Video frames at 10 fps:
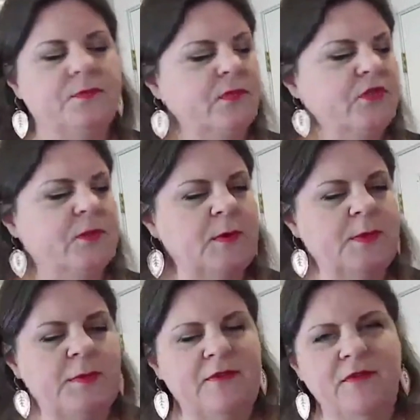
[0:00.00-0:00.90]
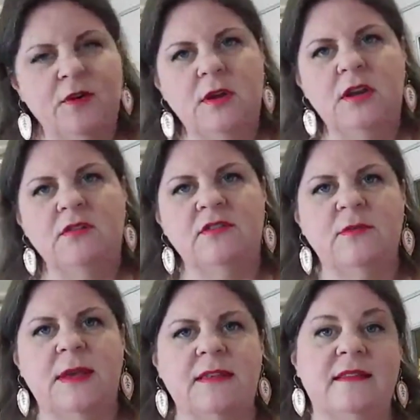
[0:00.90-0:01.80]
So I'm going to put my phone here so
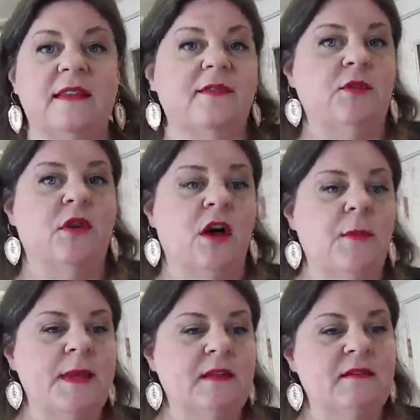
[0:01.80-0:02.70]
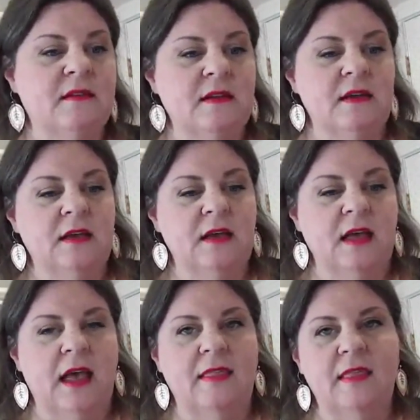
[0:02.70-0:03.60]
I can see if you comment,
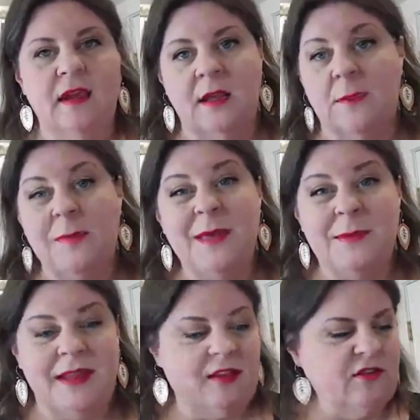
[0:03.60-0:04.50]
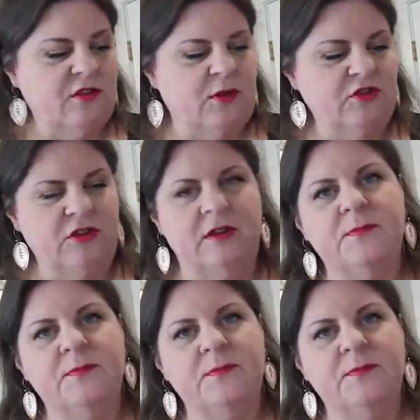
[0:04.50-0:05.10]
and then I might be able to answer your question.